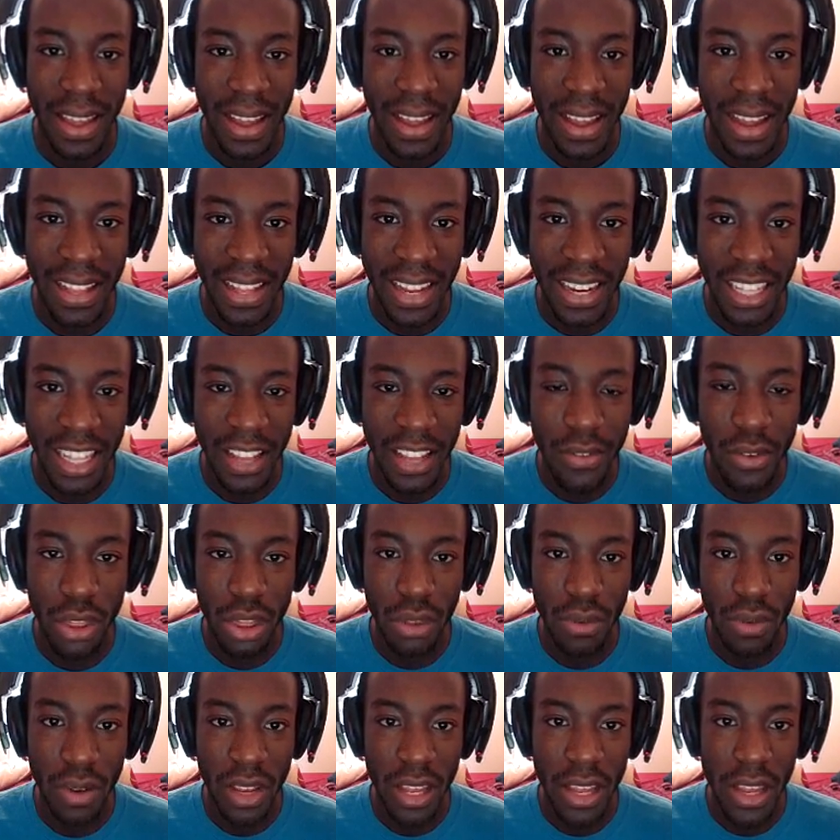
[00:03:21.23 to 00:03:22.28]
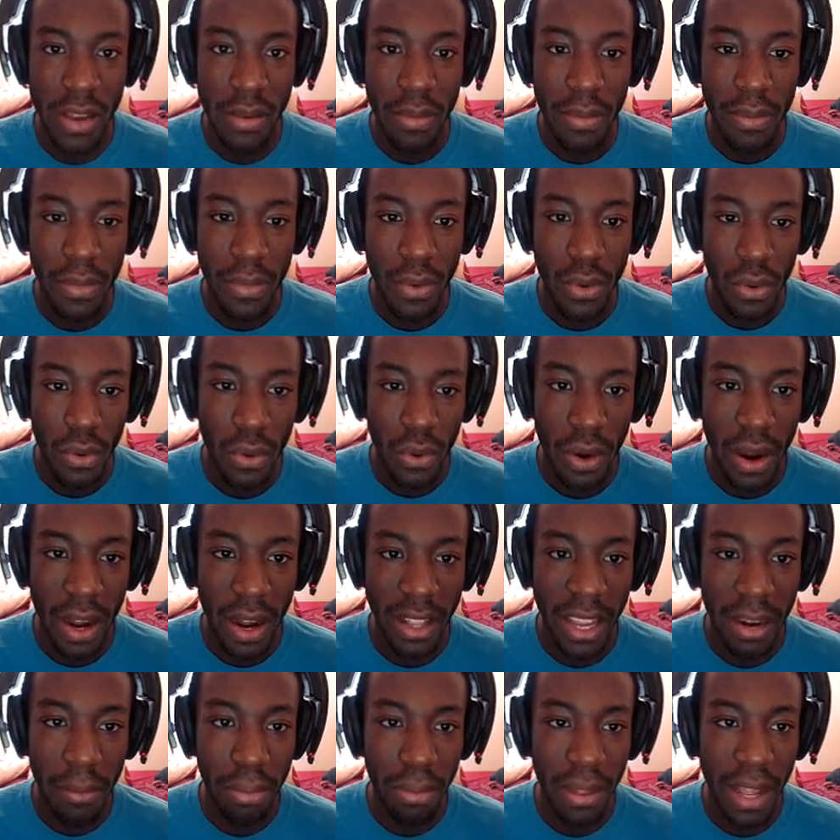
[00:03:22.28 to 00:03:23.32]
I like level 3. I
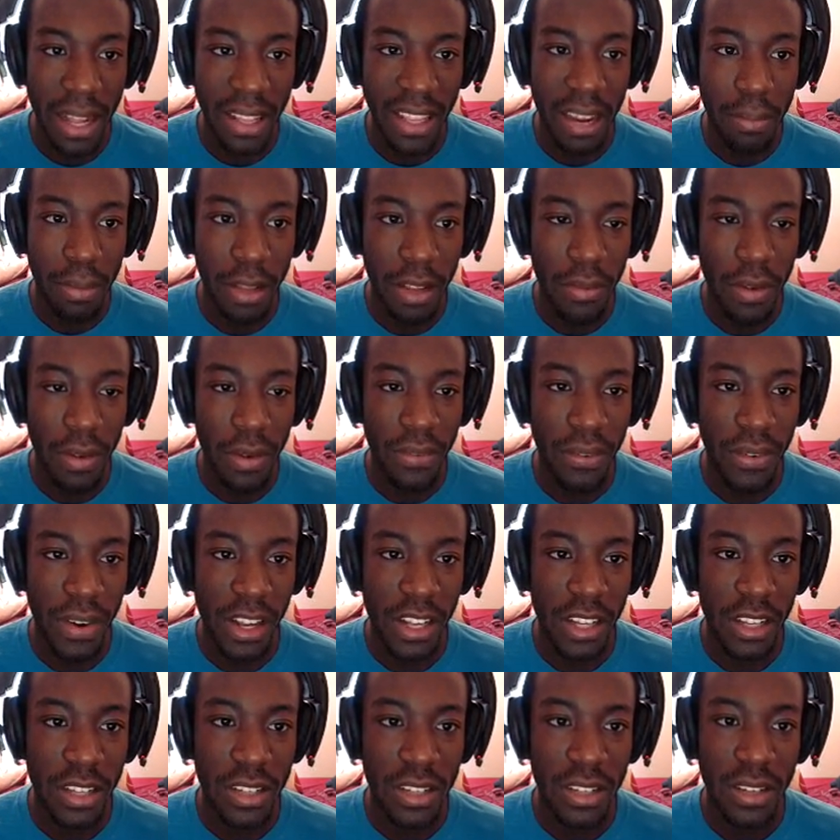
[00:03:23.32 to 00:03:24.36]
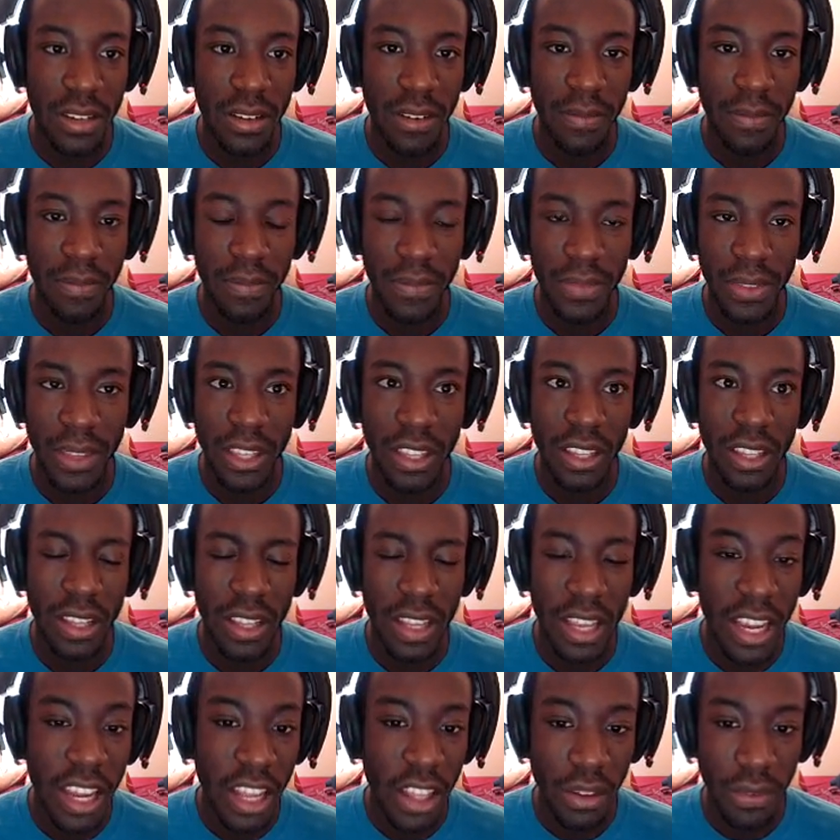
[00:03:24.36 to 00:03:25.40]
like I like playing with friends
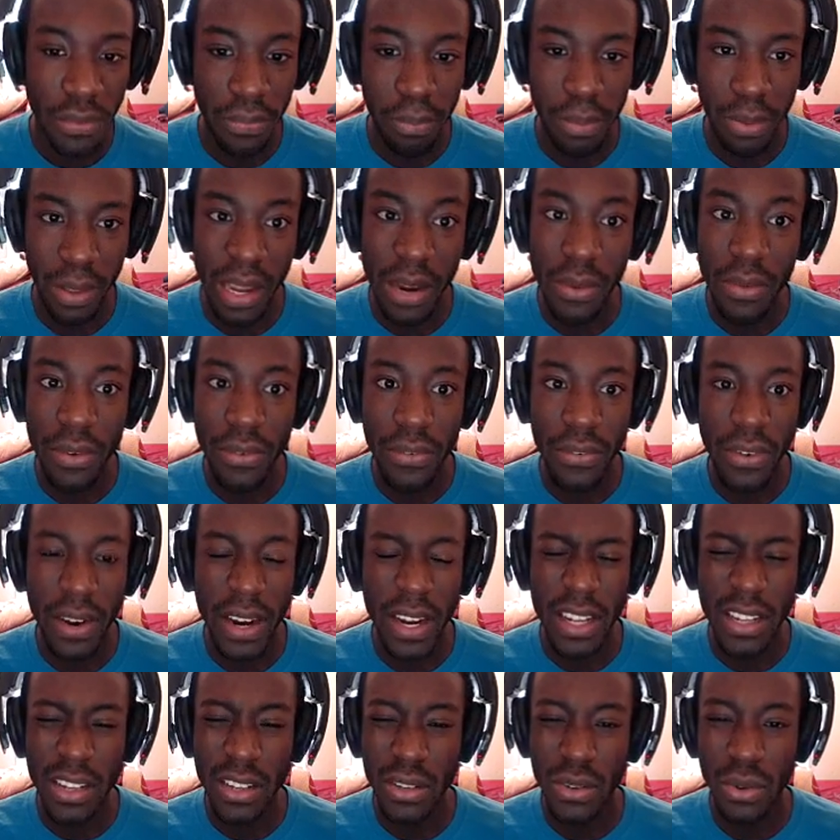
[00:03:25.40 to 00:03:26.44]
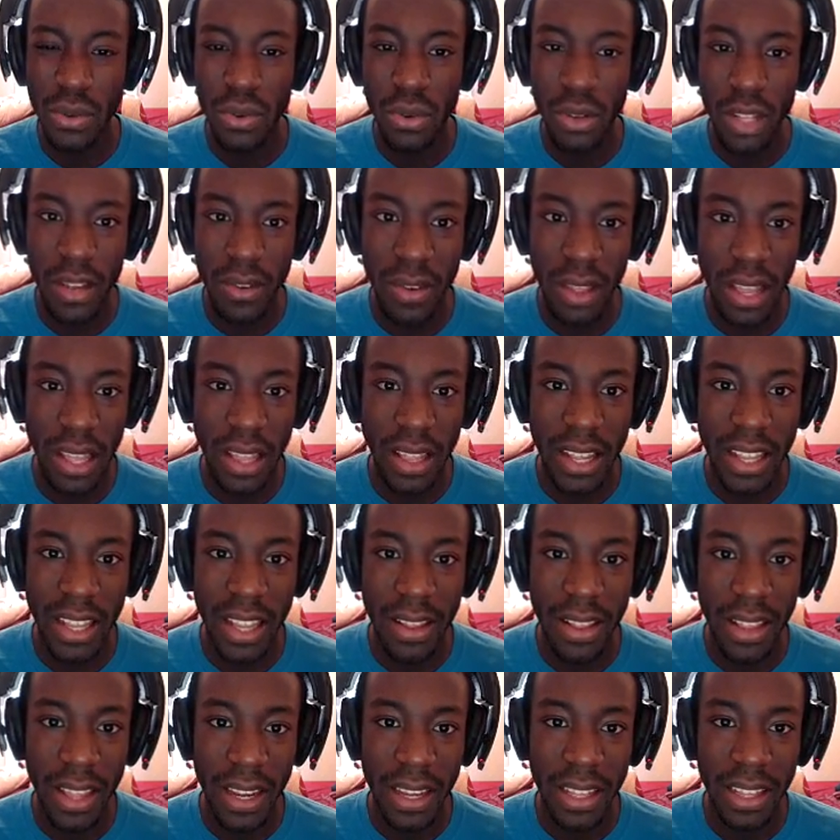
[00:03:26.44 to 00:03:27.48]
either playing with friends or level, like,
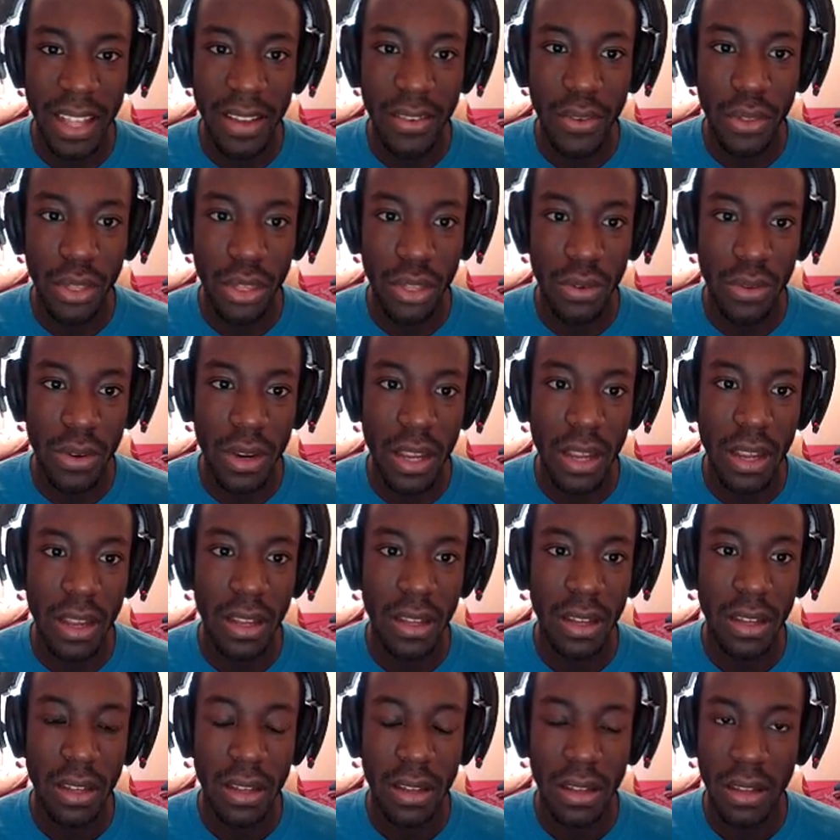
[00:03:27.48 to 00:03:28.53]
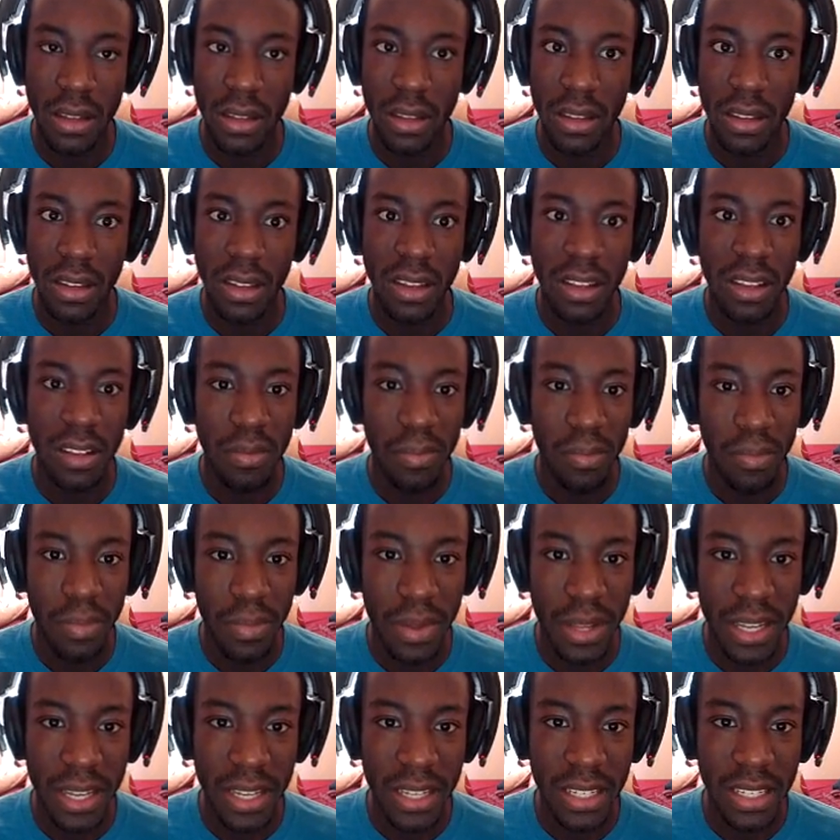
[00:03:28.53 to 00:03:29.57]
like level 3.
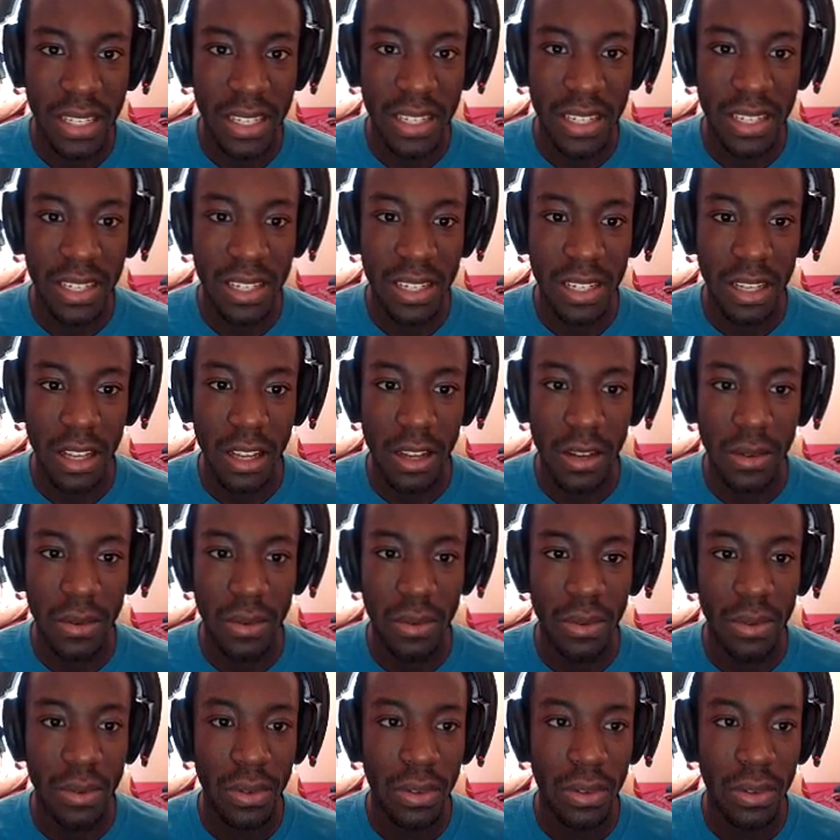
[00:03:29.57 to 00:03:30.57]
Because this is slow.